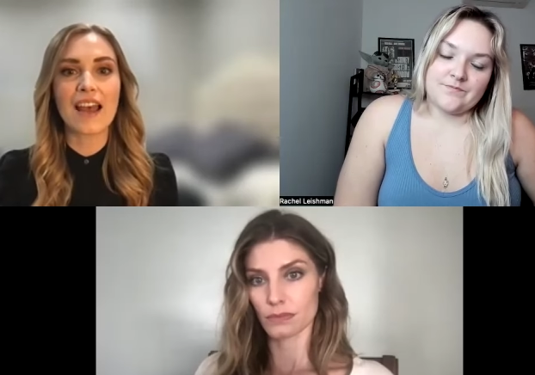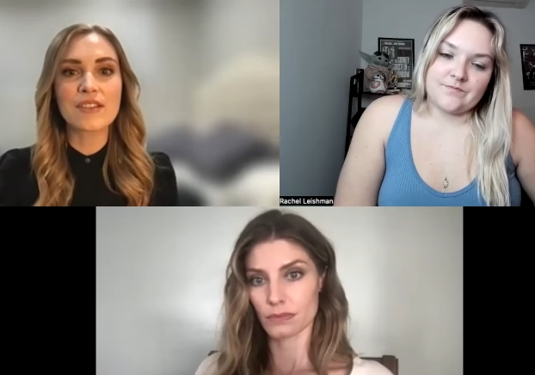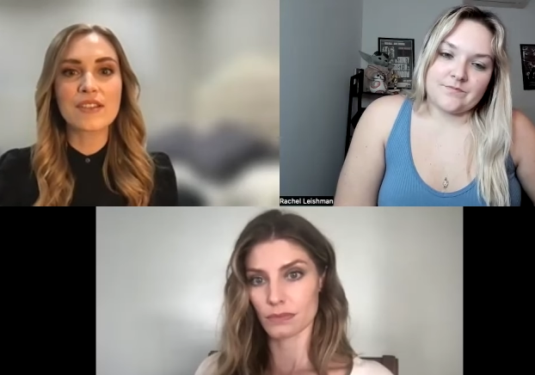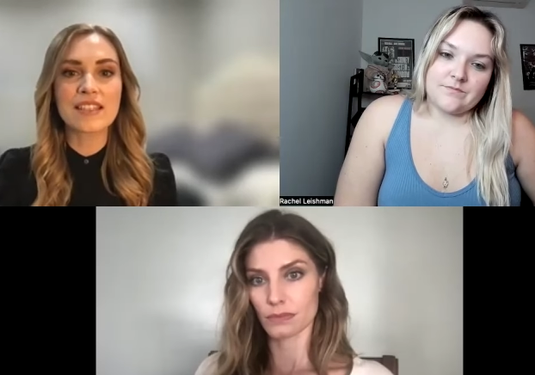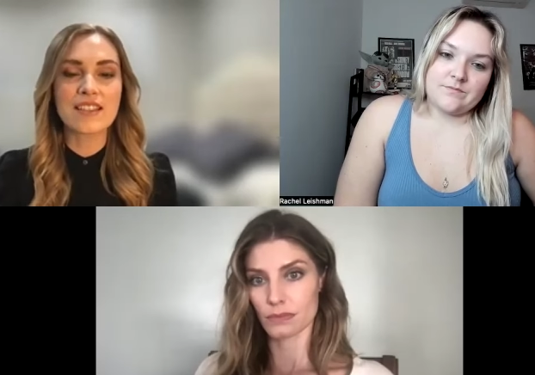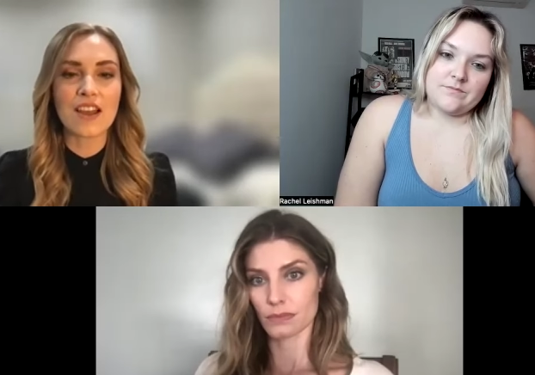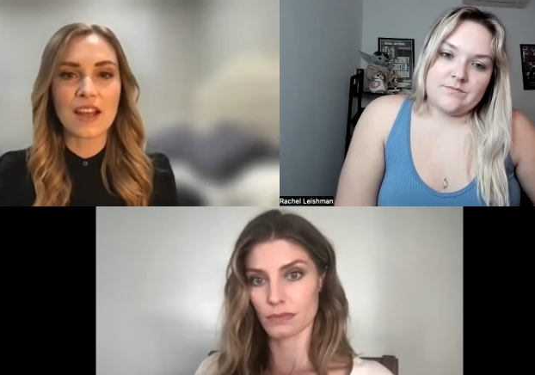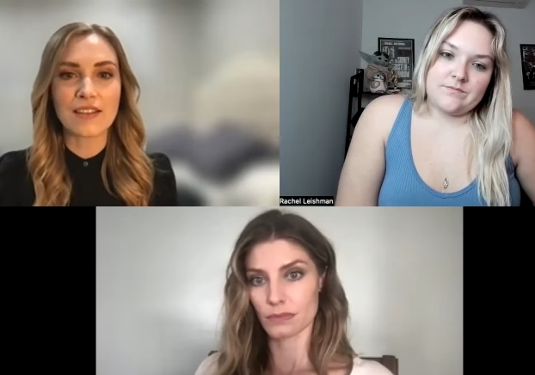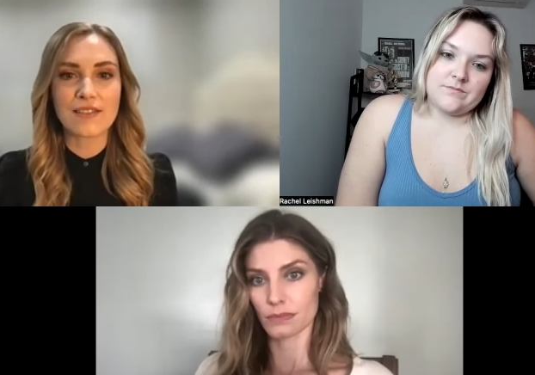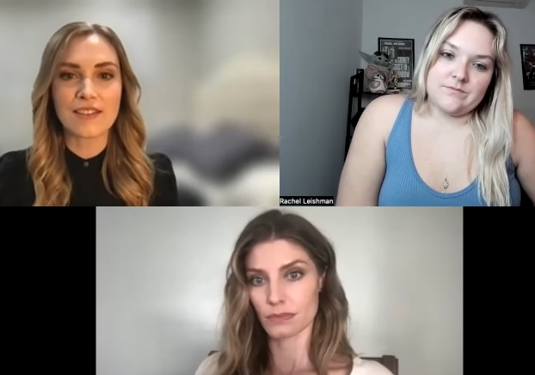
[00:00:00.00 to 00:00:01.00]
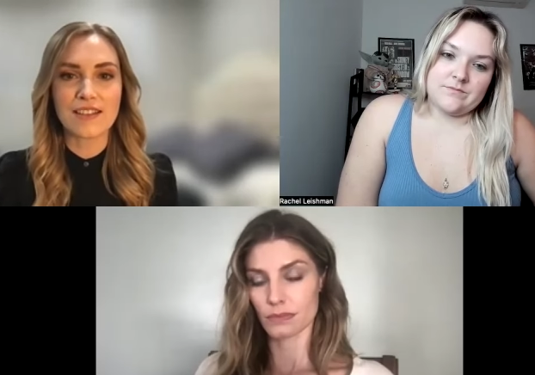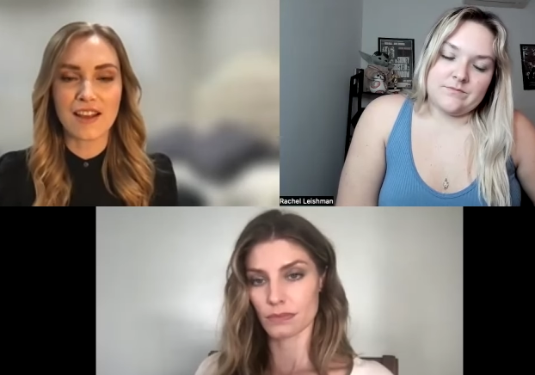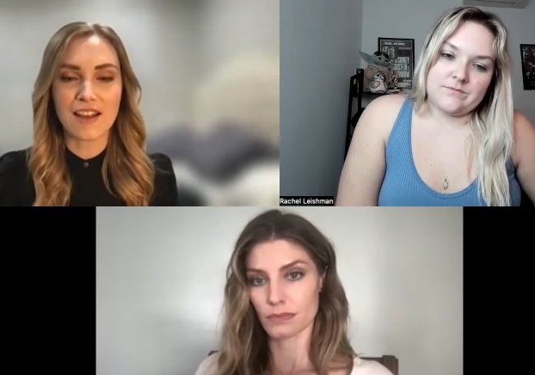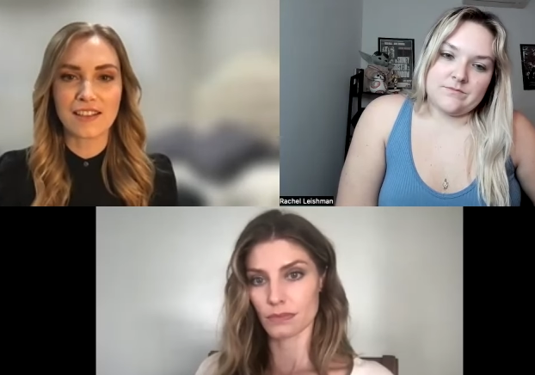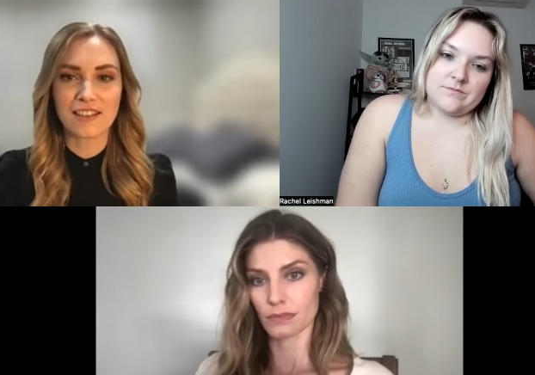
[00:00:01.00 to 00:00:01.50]
Speaker 1: ever since i
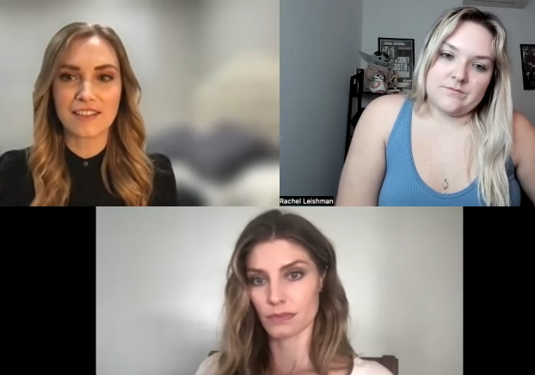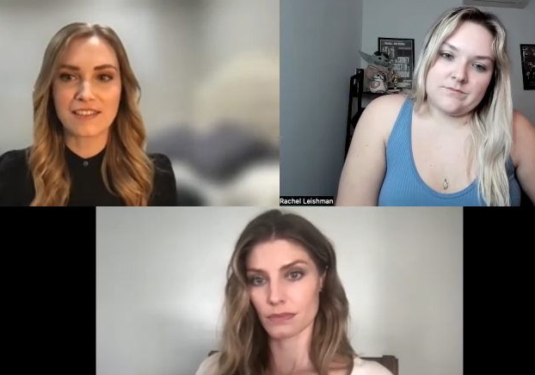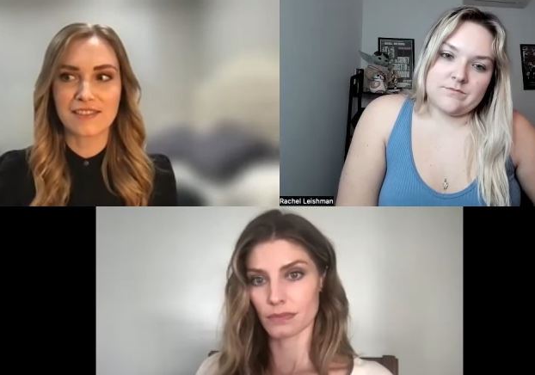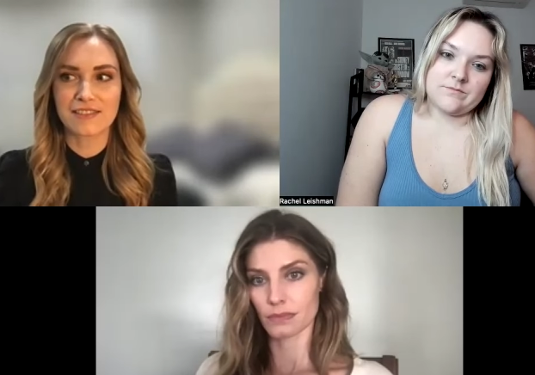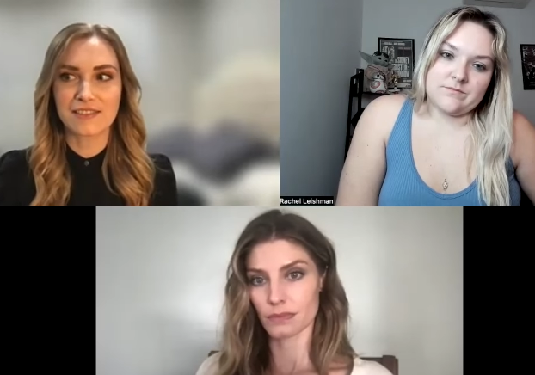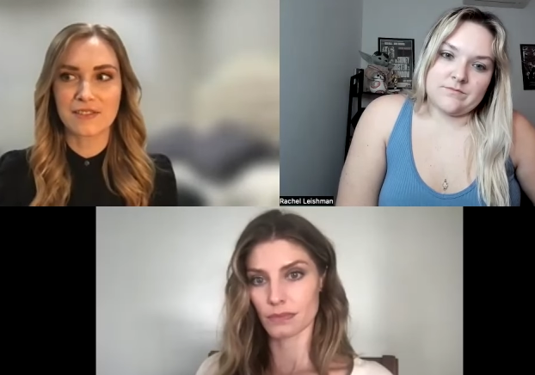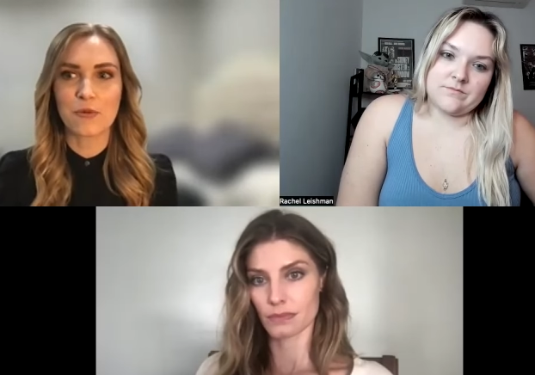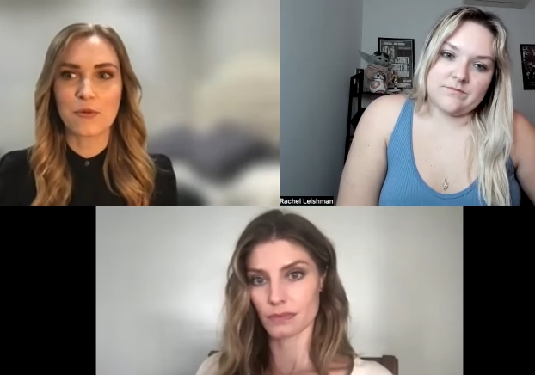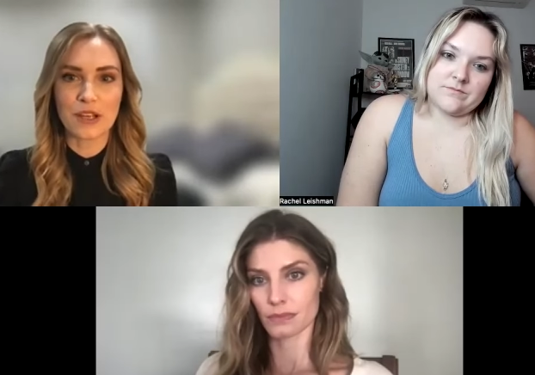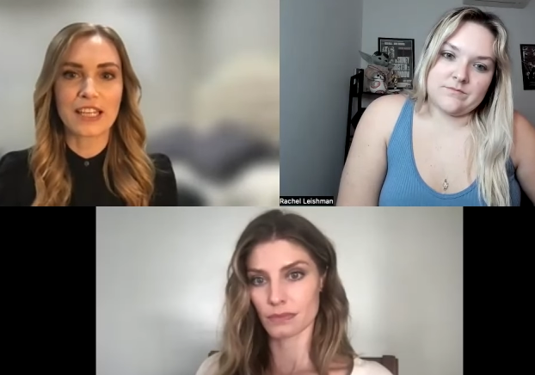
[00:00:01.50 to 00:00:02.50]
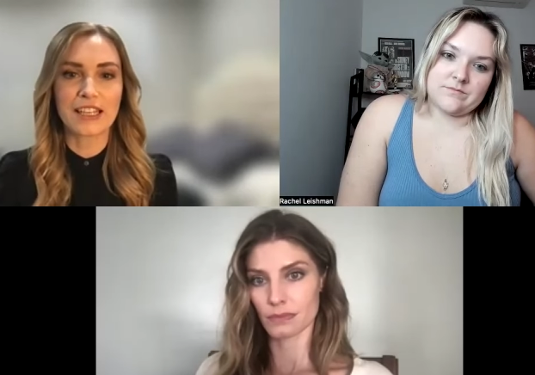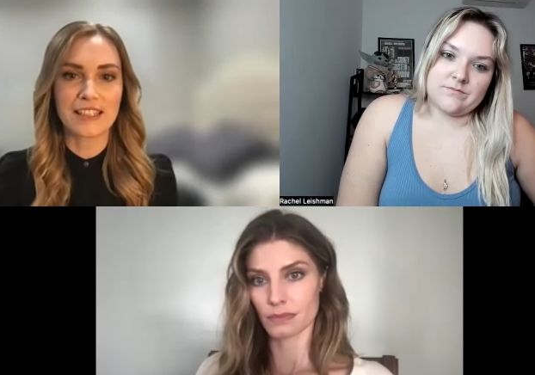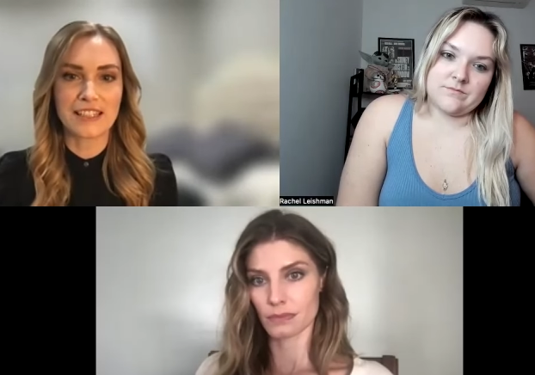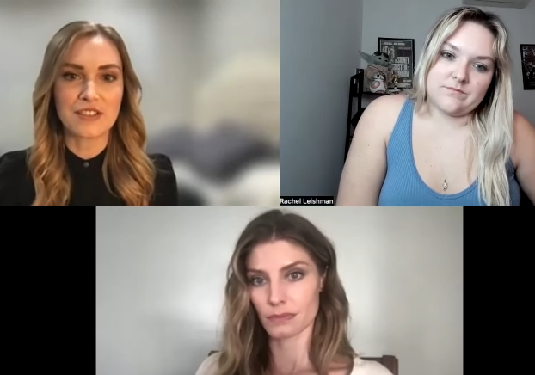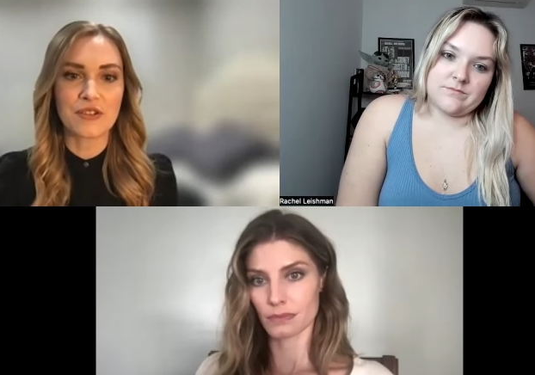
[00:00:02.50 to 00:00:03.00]
started working in
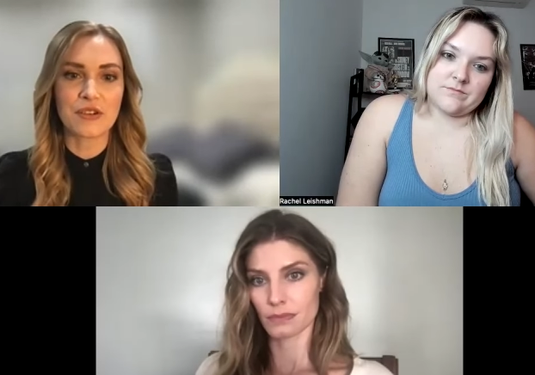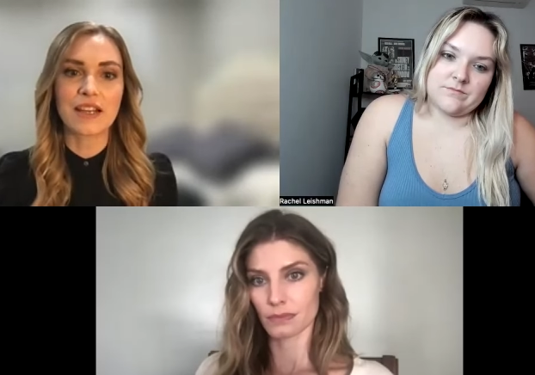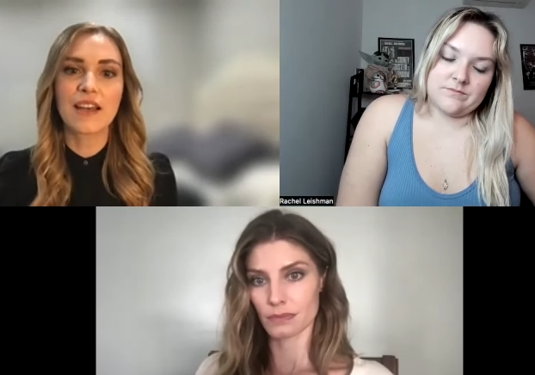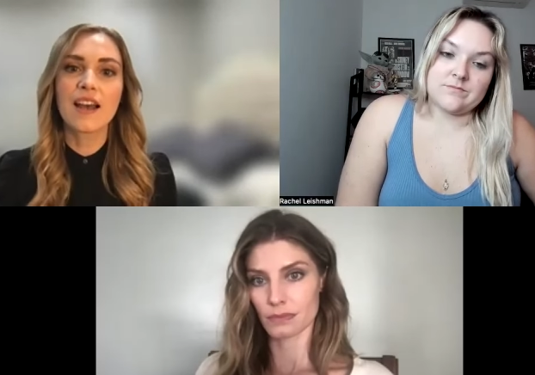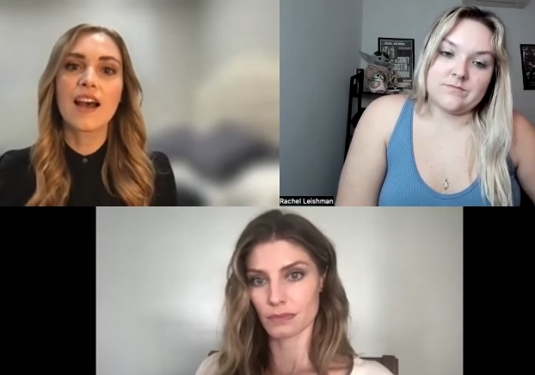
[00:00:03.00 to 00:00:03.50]
the industry.